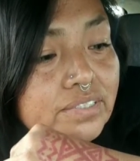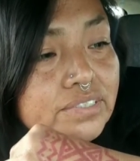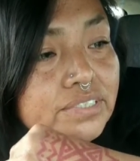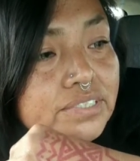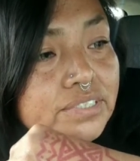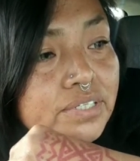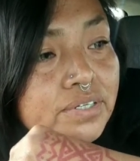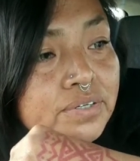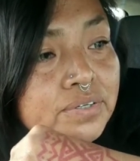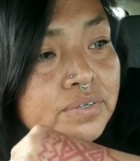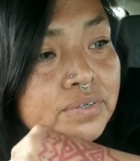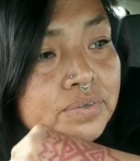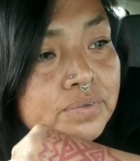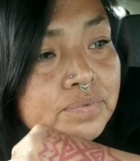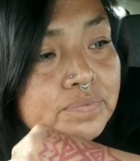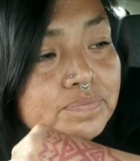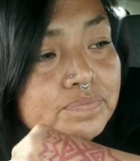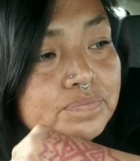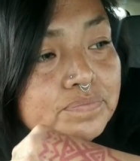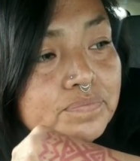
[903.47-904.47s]
So,
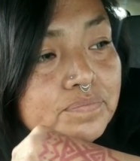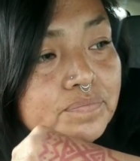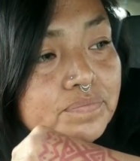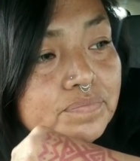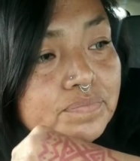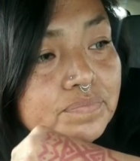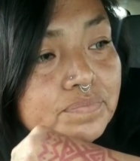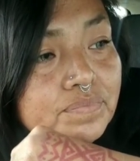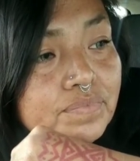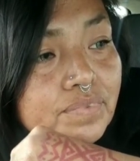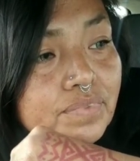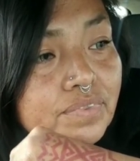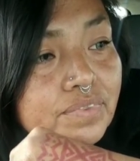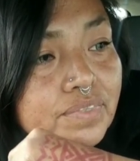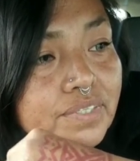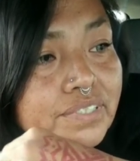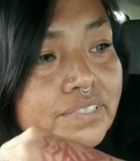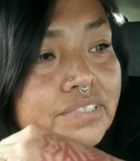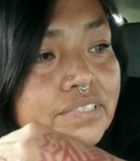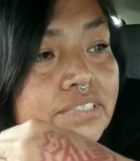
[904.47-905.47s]

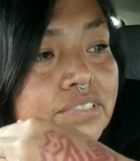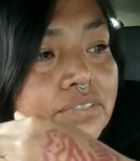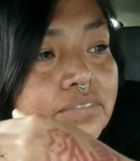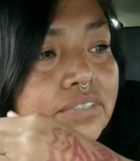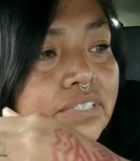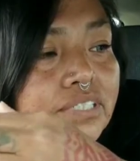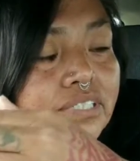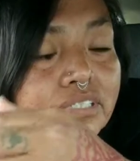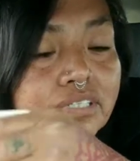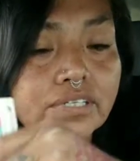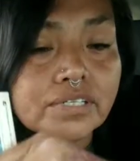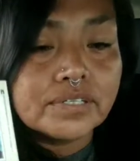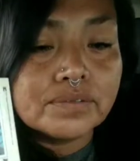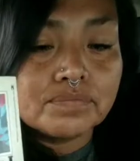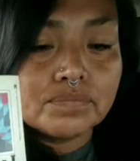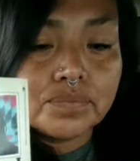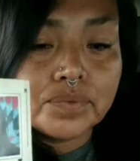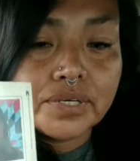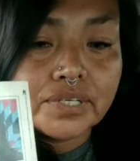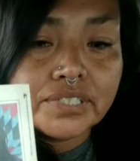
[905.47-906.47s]
this is a really good
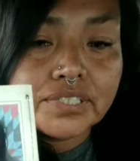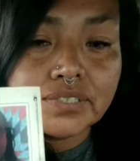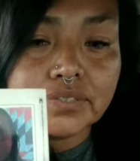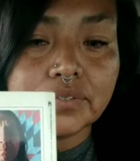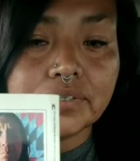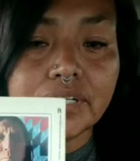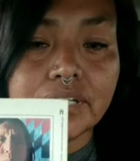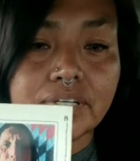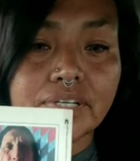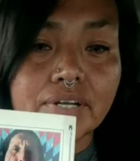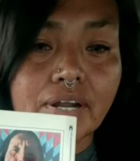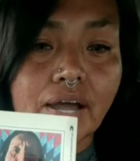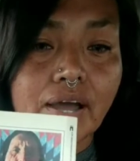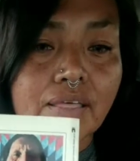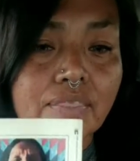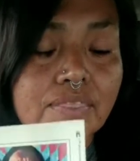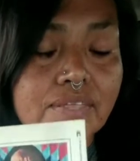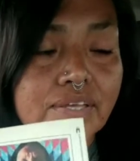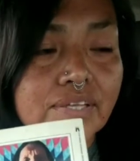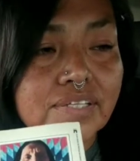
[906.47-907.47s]
book to read. I
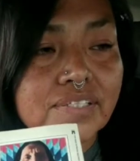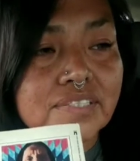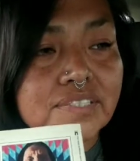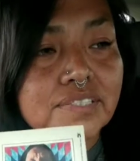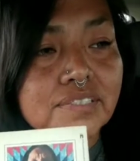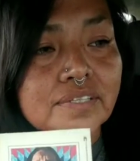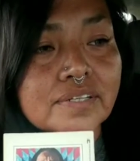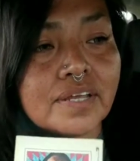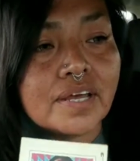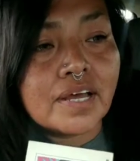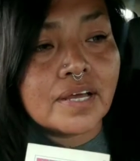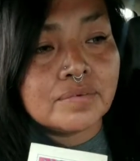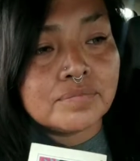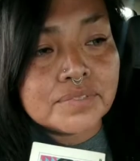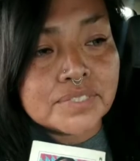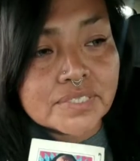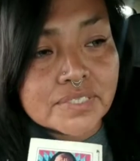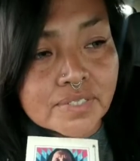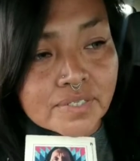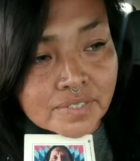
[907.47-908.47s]
think it's on
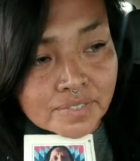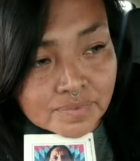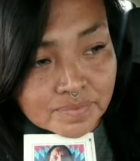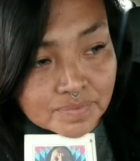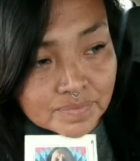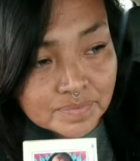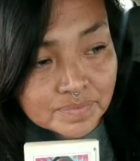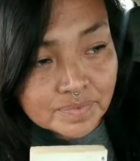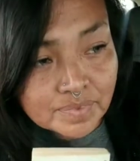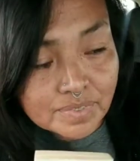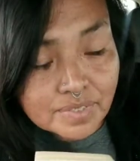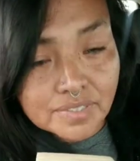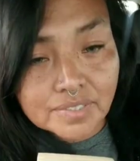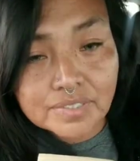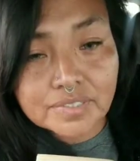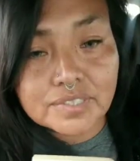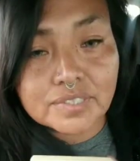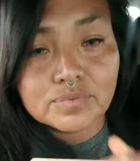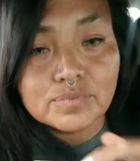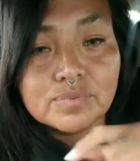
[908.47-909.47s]
Amazon.
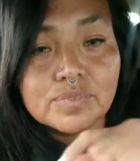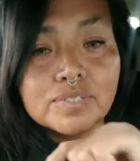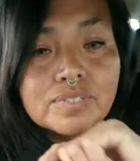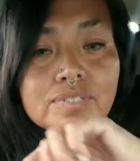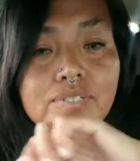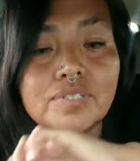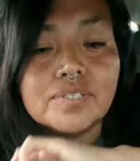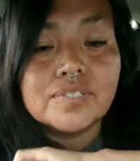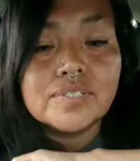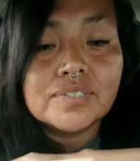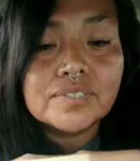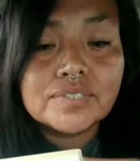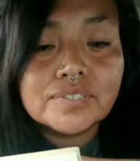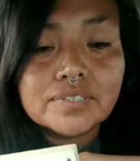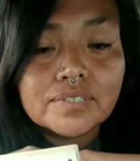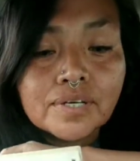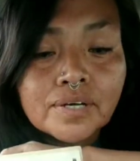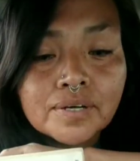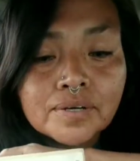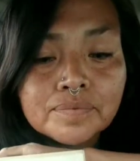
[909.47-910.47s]
Is a first,
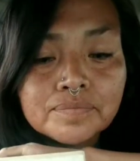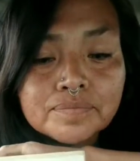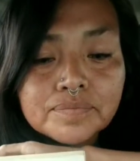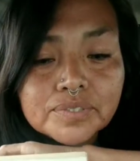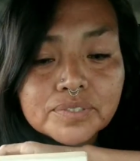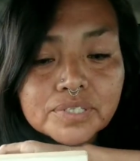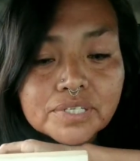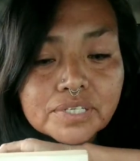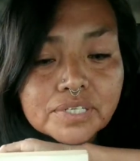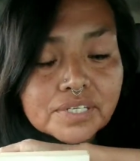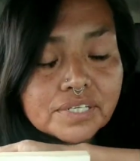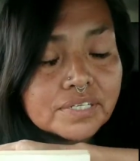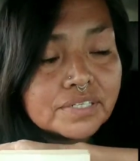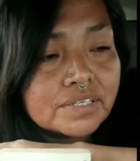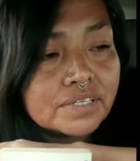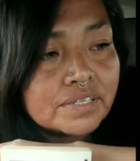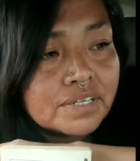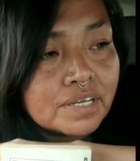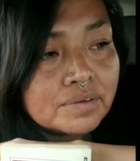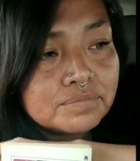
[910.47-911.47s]
is um, you can get it
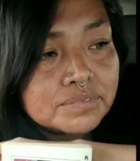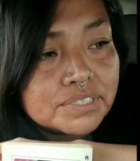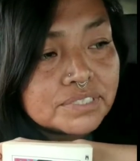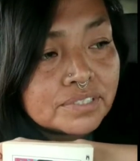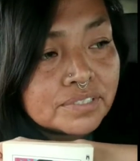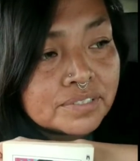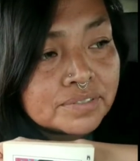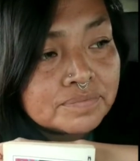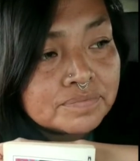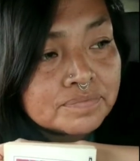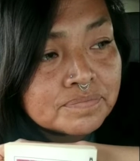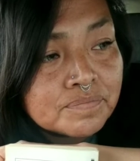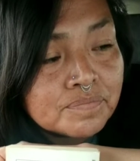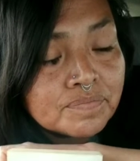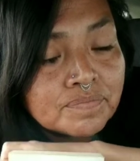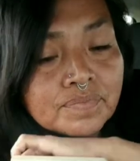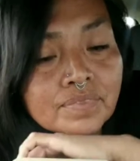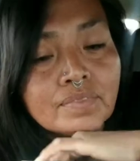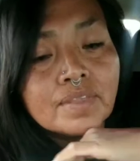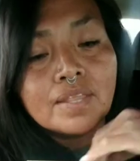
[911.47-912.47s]
on Amazon,
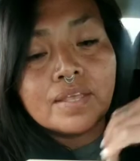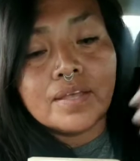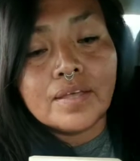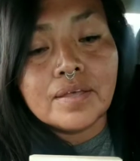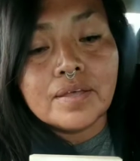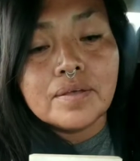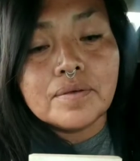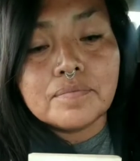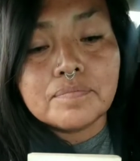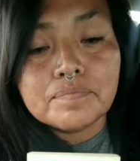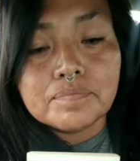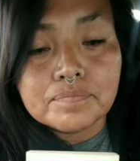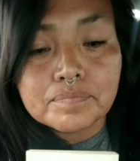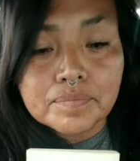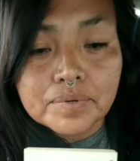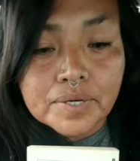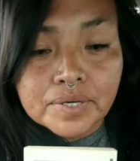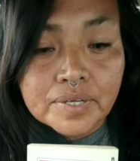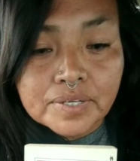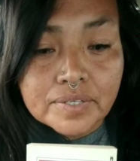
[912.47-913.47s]

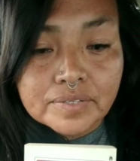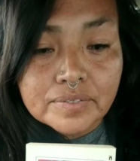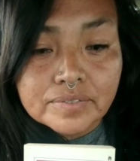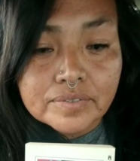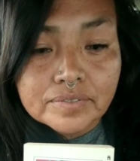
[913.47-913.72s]
but